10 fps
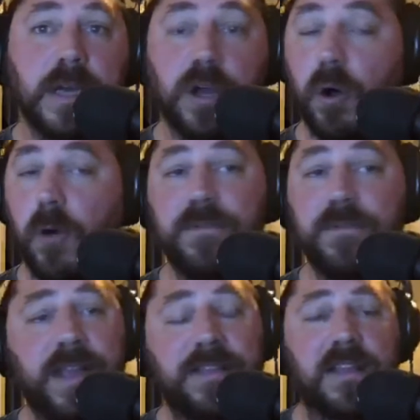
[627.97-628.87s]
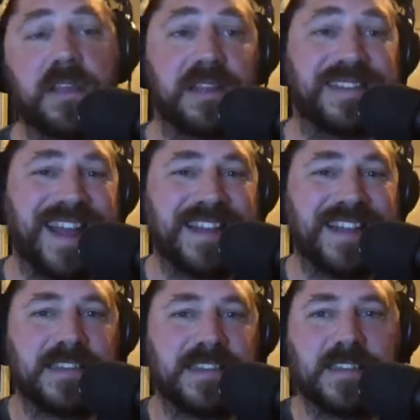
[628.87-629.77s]
hopefully get this to
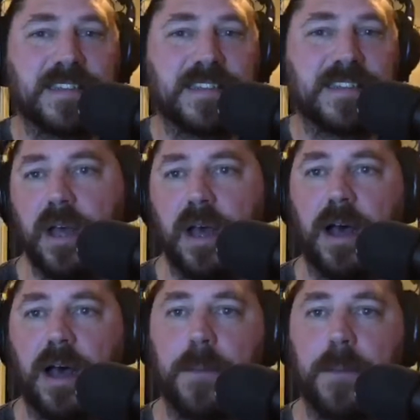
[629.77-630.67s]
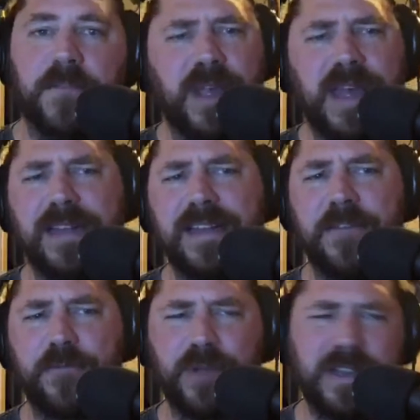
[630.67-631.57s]
Texas. If we
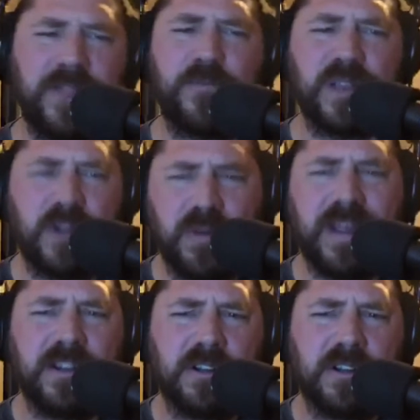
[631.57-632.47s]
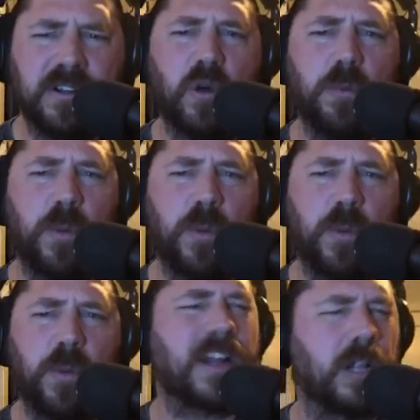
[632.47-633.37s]
don't hit our goal, but we
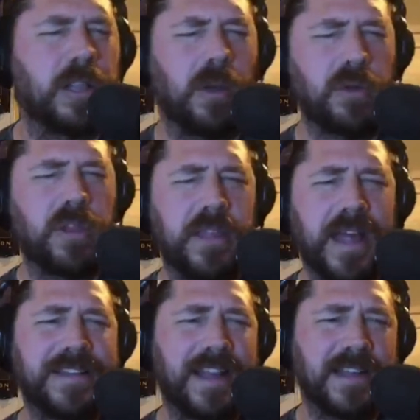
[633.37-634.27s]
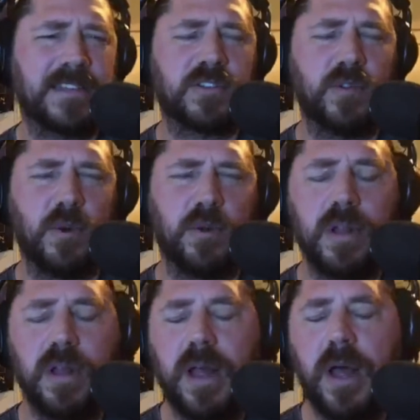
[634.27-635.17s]
get close to that Texas goal,
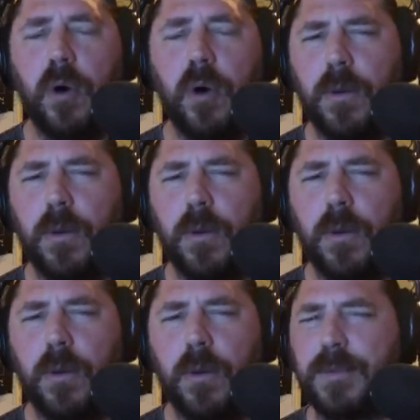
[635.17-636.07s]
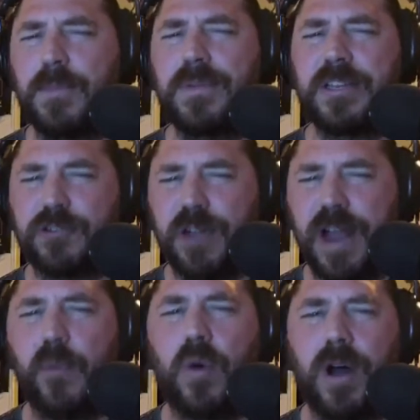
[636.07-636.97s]
we'll probably try
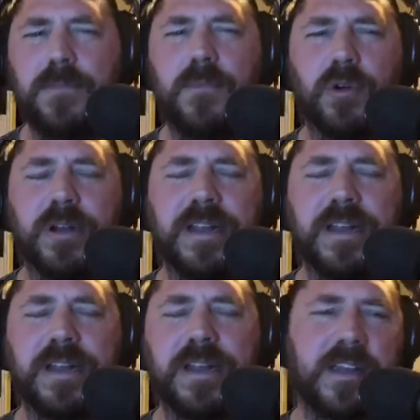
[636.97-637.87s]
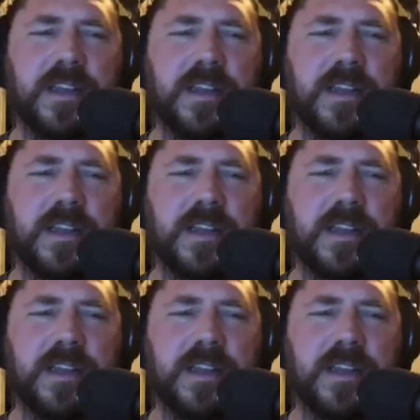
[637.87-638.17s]
one more Indiegogo.